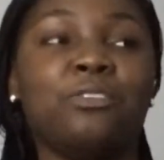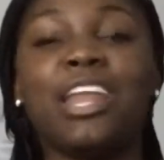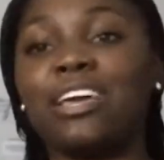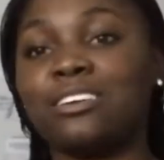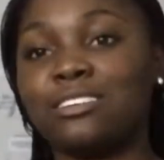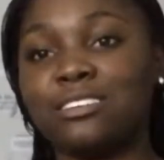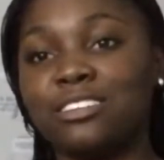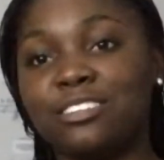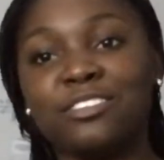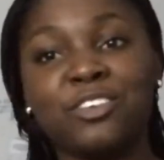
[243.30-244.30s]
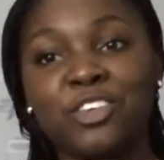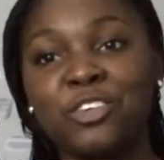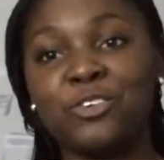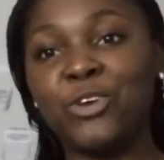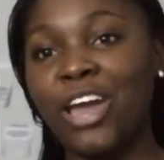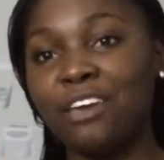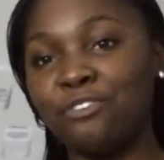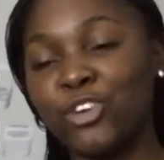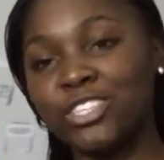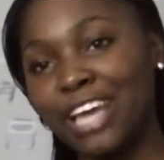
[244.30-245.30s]
like you
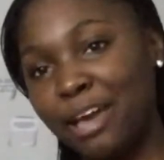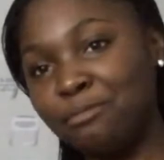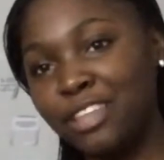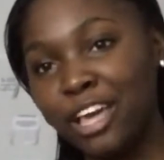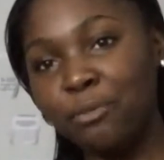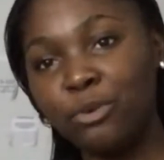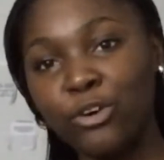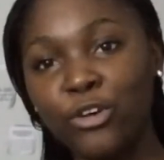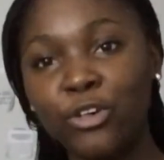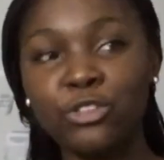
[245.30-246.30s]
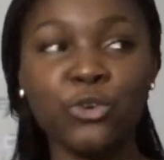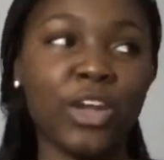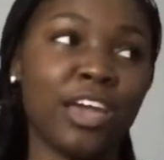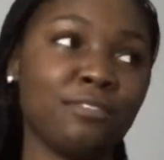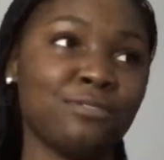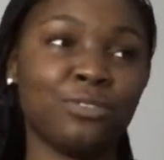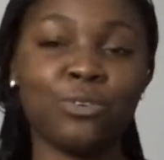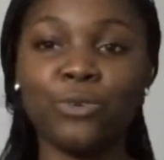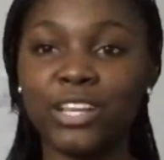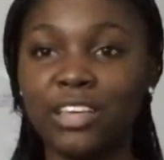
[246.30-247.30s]
have your timetable, you have
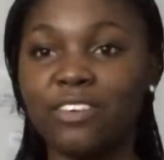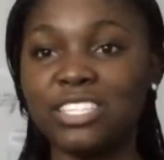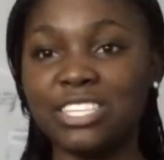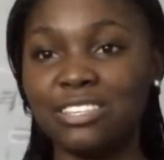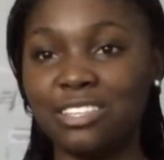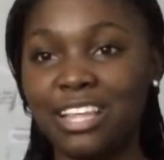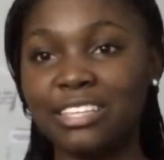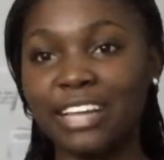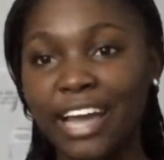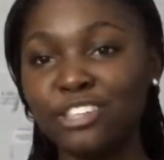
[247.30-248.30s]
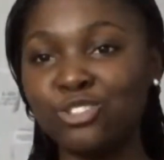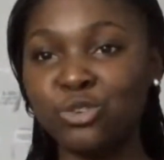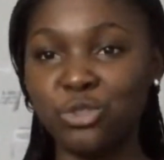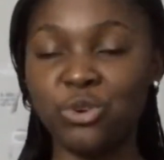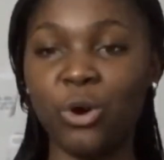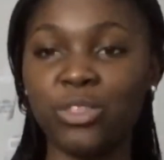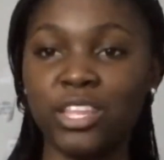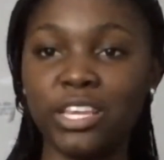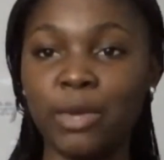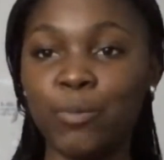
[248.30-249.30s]
whatever just that guides you throughout the
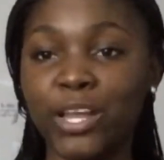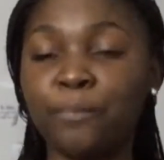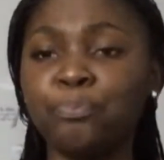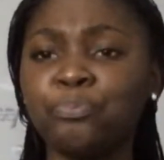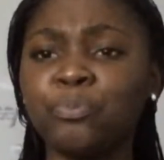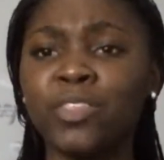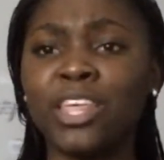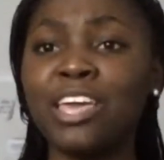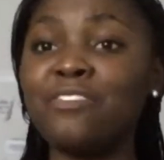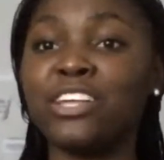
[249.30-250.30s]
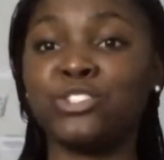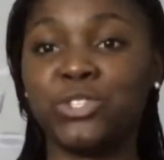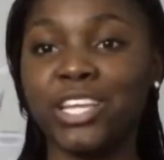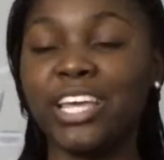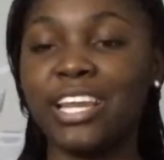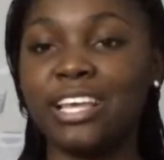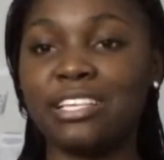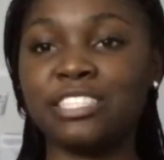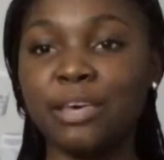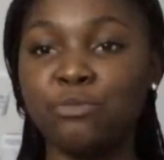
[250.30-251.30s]
day, but even during an
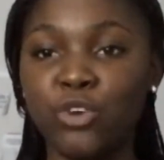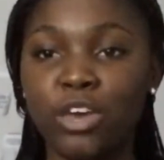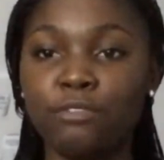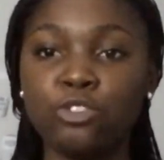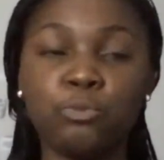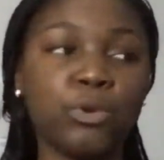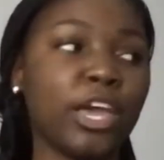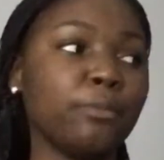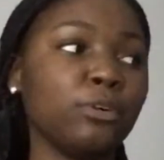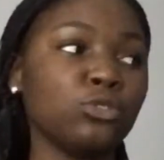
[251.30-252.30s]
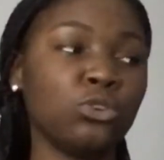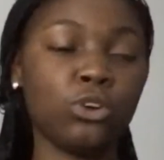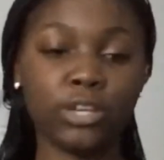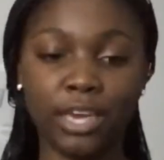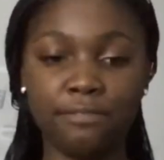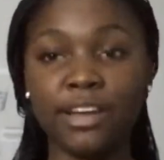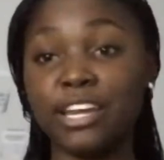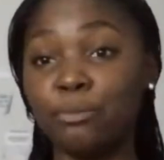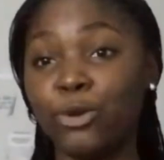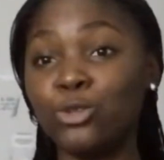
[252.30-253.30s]
exam you have to be able to know, okay, fine,
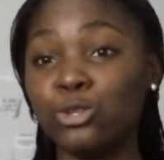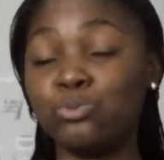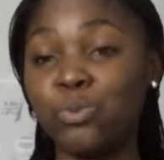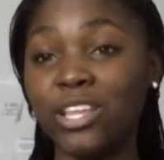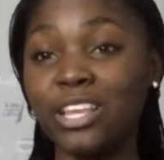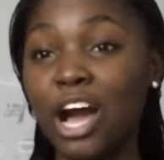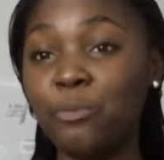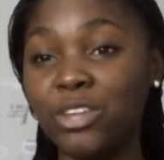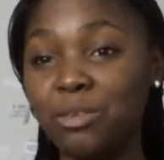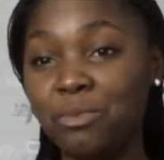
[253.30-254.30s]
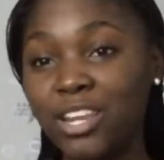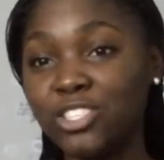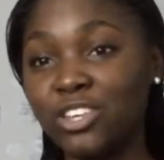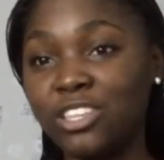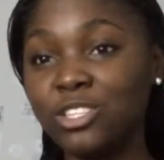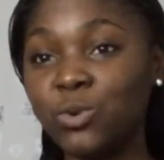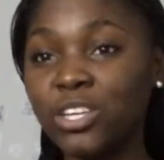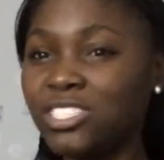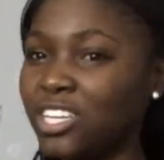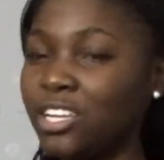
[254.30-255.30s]
I'm going to spend how many minutes on this
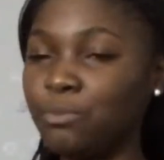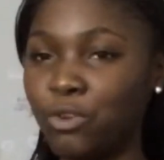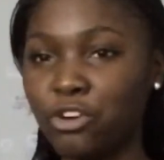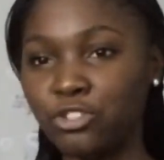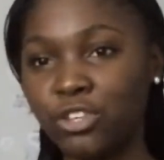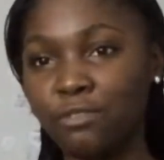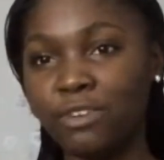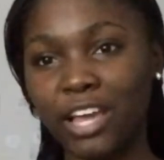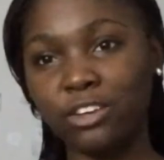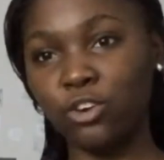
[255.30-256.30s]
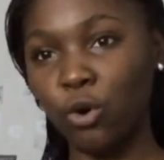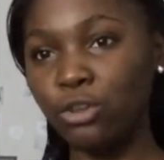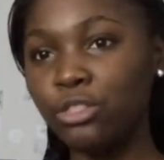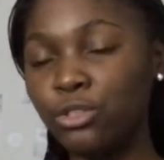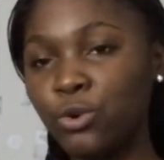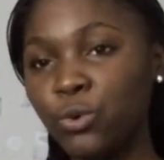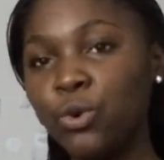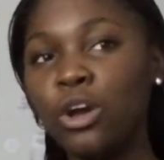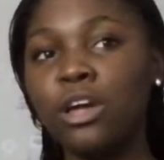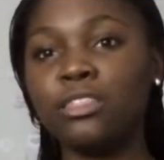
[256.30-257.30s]
question, because you have like gone through
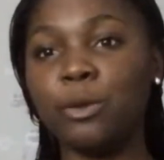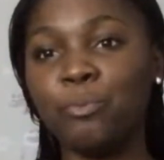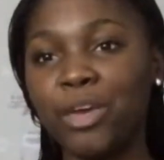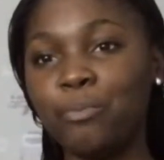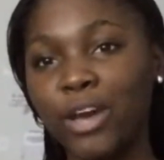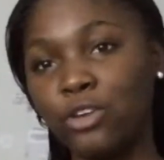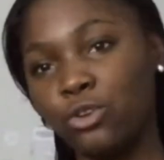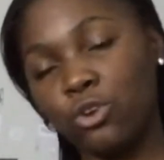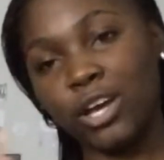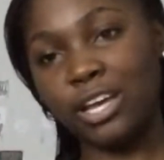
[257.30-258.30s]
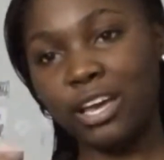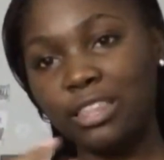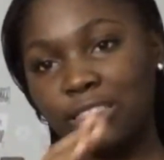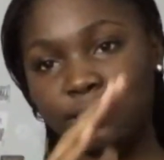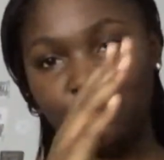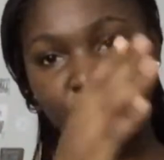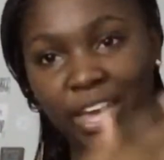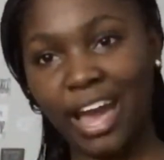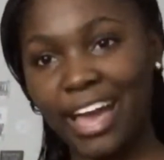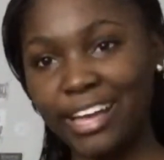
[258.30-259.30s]
the paper and you know, hey,
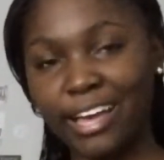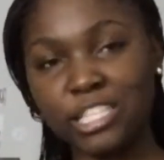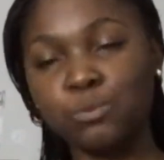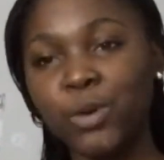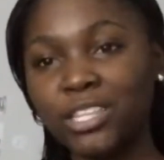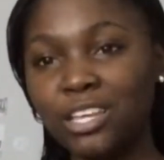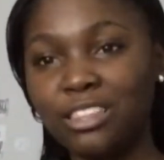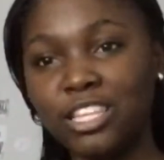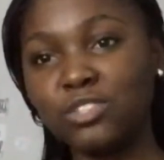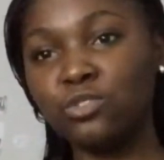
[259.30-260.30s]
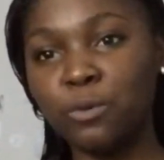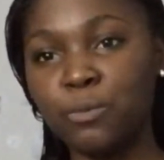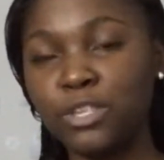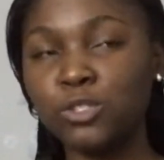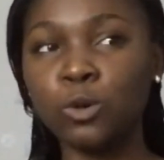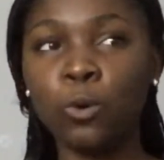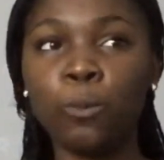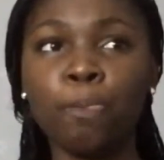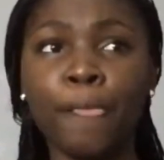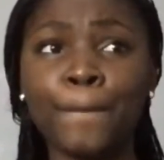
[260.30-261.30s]
they are expecting this from me. So
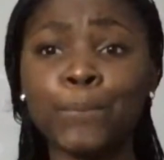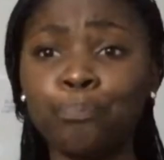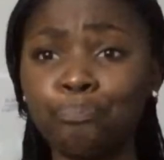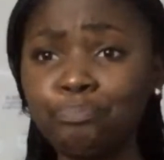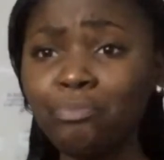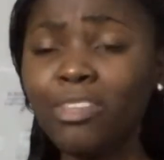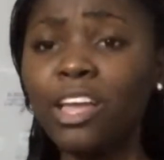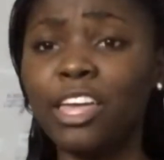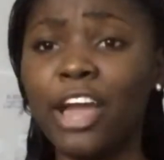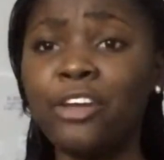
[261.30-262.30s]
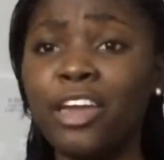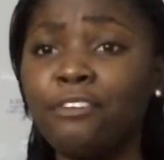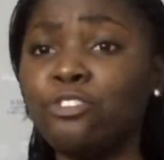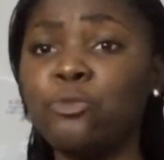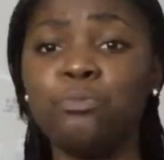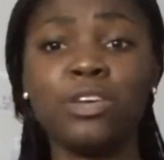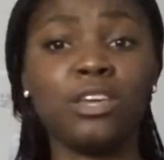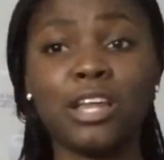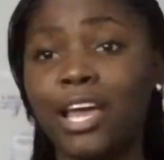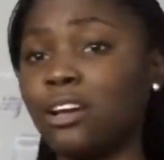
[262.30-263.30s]
yeah, you have to
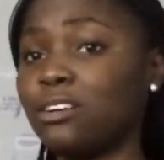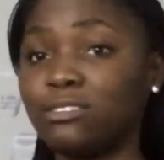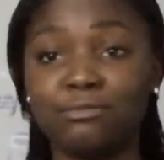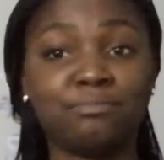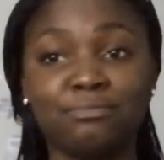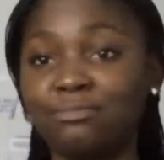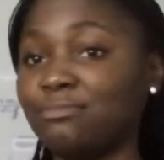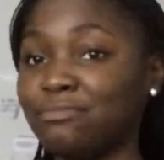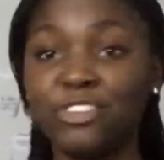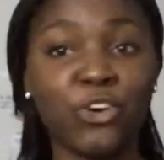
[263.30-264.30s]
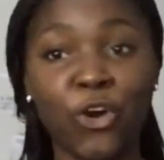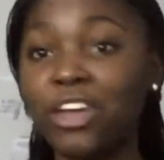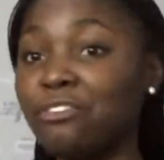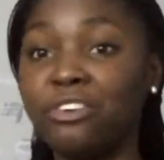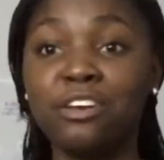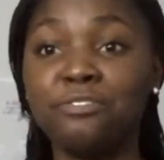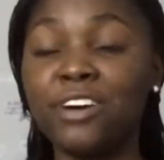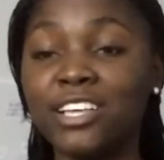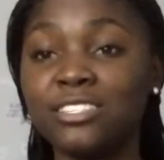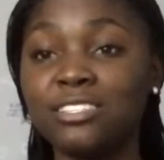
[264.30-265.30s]
be like going very
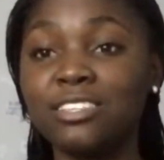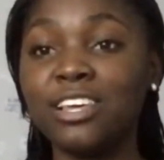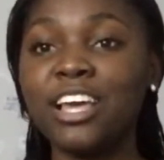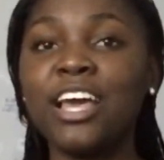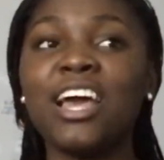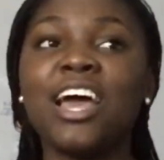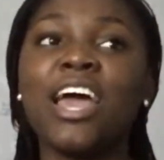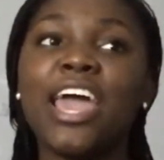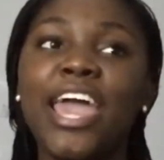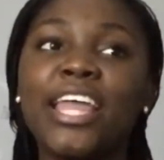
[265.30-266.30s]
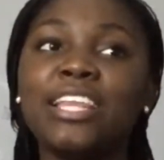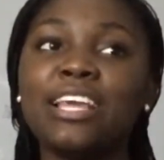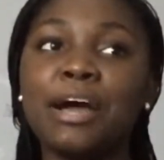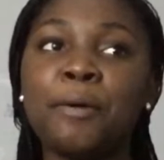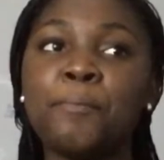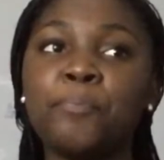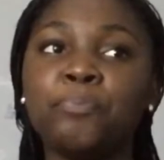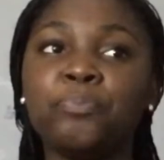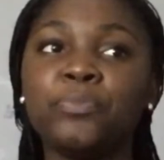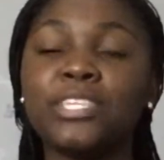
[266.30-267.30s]
fast. And
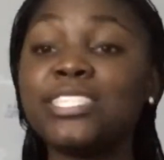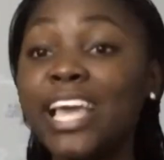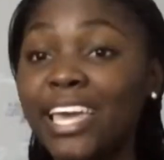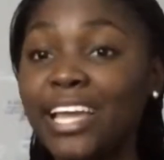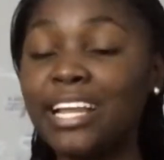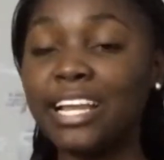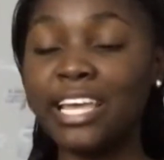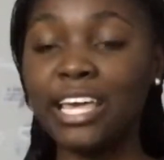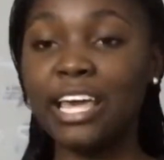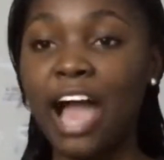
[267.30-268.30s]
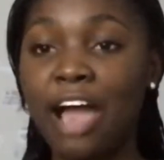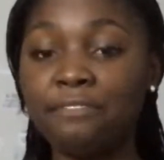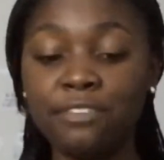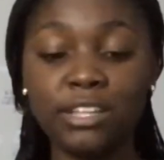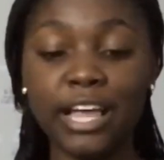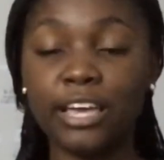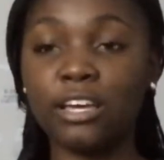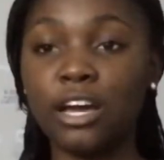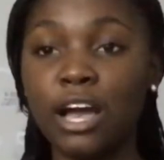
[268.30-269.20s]
secondly, I feel like